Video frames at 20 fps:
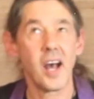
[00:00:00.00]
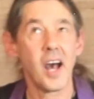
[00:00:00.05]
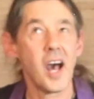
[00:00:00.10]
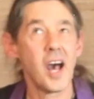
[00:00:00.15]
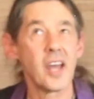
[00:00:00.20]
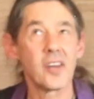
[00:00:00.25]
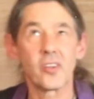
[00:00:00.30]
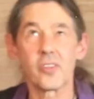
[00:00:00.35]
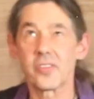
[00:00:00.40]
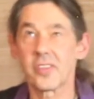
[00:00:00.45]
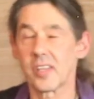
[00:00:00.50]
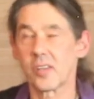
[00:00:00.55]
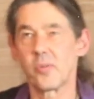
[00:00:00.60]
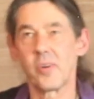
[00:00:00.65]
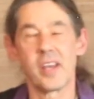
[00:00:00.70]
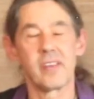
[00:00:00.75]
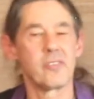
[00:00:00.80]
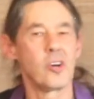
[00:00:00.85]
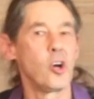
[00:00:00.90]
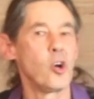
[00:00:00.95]
I don't think
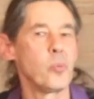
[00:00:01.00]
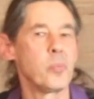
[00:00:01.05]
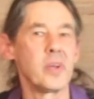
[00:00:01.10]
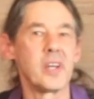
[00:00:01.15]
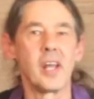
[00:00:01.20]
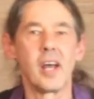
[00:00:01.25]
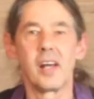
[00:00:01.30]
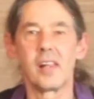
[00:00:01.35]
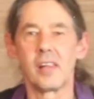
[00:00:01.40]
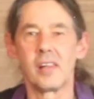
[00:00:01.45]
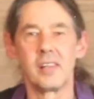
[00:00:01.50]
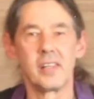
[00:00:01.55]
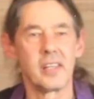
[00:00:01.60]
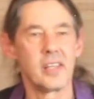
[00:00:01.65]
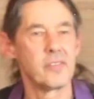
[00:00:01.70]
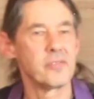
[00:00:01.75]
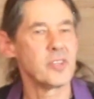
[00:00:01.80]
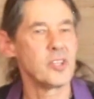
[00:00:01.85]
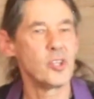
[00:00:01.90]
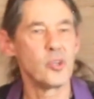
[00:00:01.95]
we have a hope in hell
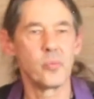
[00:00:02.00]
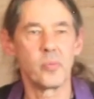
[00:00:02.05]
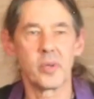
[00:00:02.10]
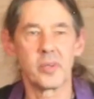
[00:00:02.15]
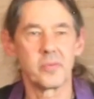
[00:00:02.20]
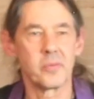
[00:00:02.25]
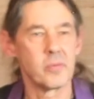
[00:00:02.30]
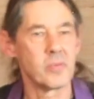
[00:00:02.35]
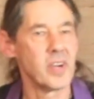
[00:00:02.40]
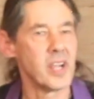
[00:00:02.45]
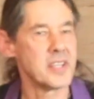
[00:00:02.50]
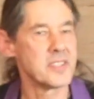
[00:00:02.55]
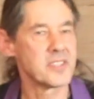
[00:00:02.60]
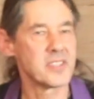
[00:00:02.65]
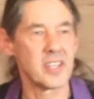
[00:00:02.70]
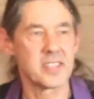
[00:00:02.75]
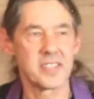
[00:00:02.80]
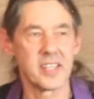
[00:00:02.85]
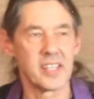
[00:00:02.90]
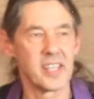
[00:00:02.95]
if the human race
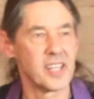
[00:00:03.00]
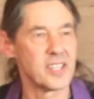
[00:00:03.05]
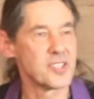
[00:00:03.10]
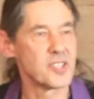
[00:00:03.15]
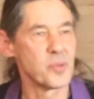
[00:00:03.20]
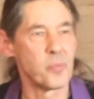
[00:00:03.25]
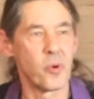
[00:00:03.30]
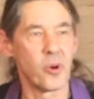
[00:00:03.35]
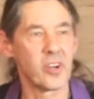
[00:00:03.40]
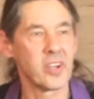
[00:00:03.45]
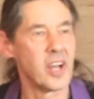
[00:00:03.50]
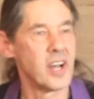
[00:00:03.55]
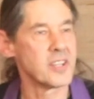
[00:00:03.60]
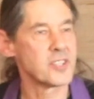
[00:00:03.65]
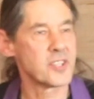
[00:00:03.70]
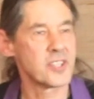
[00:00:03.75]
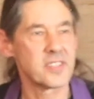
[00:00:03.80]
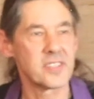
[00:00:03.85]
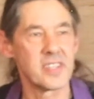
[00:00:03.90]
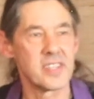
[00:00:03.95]
doesn't get some more
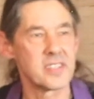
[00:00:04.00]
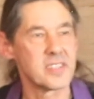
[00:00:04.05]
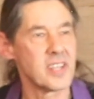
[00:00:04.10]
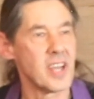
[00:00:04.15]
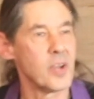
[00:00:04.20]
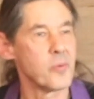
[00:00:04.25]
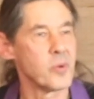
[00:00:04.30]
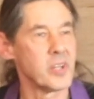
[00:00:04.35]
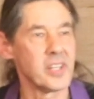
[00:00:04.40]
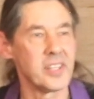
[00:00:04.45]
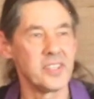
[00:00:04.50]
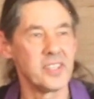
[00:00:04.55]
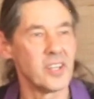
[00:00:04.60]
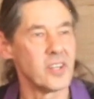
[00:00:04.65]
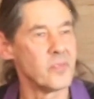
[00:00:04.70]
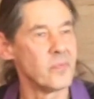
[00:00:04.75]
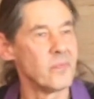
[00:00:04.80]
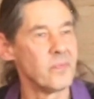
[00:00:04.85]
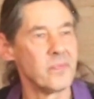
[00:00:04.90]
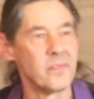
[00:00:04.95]
consciousness. I really
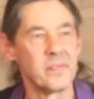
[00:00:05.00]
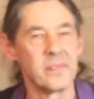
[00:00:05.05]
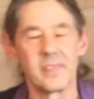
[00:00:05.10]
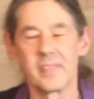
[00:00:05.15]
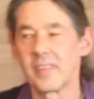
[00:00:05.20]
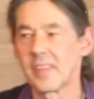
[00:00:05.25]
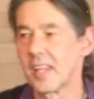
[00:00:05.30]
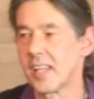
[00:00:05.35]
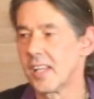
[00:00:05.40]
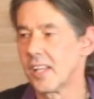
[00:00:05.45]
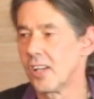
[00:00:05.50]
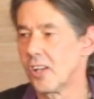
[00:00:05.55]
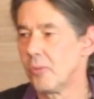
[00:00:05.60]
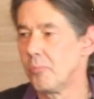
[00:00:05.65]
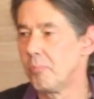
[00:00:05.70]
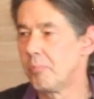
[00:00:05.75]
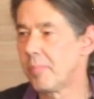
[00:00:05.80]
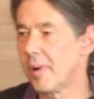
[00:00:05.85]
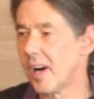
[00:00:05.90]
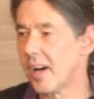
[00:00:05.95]
don't.
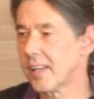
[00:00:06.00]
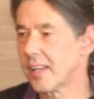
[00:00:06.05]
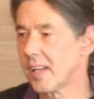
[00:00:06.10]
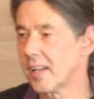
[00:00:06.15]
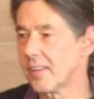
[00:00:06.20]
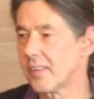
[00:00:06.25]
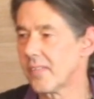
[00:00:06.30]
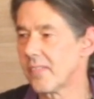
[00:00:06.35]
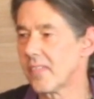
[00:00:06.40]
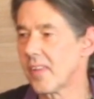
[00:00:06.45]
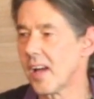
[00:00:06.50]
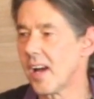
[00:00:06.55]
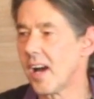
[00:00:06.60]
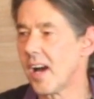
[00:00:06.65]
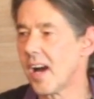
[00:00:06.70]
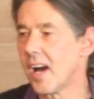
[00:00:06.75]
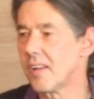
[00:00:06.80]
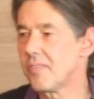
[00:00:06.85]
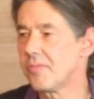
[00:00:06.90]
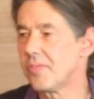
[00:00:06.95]
But
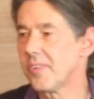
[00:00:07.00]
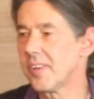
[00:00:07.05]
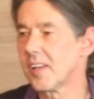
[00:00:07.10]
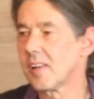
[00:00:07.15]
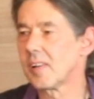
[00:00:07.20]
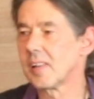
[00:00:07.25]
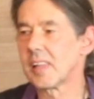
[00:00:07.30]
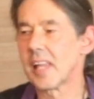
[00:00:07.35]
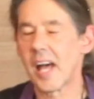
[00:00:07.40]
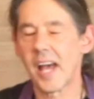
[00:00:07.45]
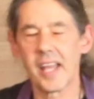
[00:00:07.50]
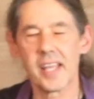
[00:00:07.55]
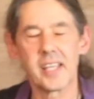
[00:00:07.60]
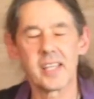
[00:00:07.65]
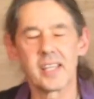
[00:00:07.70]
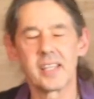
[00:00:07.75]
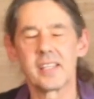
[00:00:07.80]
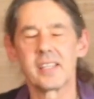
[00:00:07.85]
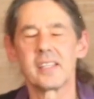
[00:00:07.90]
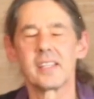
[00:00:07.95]
I feel
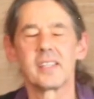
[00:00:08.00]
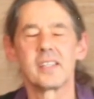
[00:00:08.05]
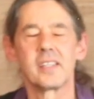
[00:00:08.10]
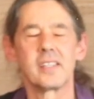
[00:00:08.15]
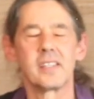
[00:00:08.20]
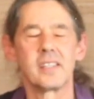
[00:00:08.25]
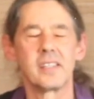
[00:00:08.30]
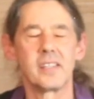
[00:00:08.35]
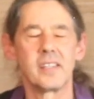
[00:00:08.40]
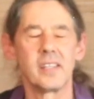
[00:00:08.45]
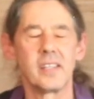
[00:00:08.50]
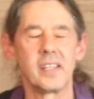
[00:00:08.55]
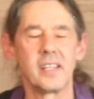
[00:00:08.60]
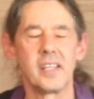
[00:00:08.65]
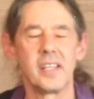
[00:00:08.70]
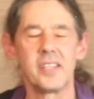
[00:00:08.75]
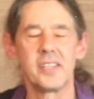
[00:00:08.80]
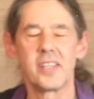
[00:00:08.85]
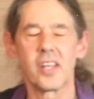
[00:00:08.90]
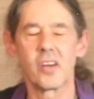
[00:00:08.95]
like
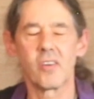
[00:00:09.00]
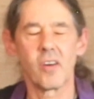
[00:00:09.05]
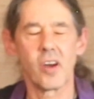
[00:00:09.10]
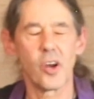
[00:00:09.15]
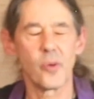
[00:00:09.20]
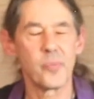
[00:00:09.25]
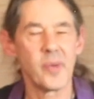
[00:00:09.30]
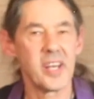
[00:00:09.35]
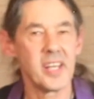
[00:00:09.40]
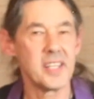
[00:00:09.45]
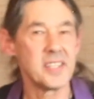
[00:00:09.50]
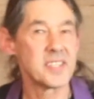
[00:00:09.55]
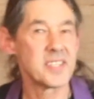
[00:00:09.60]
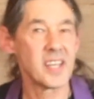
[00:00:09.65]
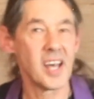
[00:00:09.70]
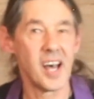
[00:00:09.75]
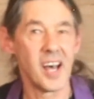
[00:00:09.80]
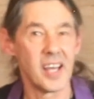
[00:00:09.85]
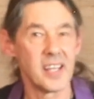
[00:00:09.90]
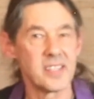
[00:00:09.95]
there are many
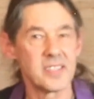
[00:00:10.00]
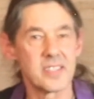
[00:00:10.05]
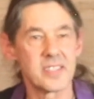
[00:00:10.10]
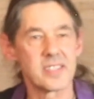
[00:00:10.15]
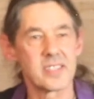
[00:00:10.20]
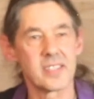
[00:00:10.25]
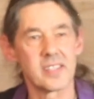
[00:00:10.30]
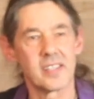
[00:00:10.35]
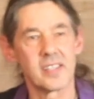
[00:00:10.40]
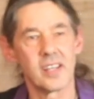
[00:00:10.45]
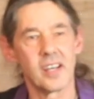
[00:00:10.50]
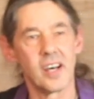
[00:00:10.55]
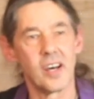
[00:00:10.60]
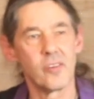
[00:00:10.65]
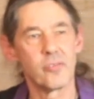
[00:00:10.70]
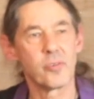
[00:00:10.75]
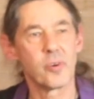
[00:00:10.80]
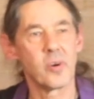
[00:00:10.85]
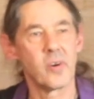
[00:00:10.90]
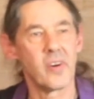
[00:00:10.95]
signs
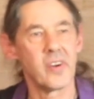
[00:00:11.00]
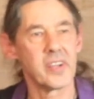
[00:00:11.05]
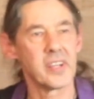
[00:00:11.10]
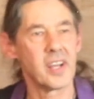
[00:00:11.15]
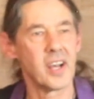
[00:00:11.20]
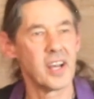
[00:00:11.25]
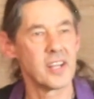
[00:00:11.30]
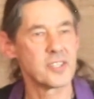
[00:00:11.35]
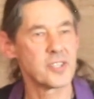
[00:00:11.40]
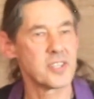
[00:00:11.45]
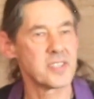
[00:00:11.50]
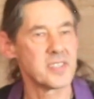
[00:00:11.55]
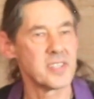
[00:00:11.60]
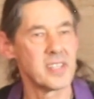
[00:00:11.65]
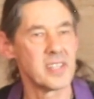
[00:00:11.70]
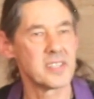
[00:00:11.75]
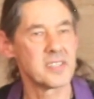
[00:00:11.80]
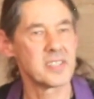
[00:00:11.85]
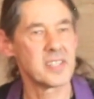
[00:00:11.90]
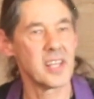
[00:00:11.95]
of growing
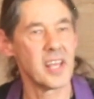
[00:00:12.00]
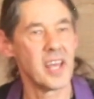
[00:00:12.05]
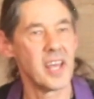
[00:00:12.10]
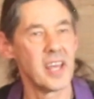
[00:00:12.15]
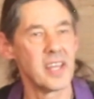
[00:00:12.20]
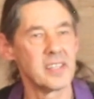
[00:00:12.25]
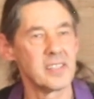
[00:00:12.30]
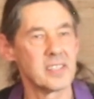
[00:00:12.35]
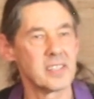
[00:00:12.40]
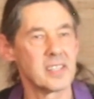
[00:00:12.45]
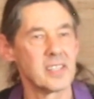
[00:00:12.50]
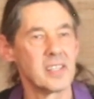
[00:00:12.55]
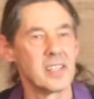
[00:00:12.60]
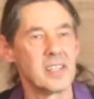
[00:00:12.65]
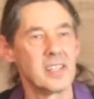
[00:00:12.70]
consciousness. And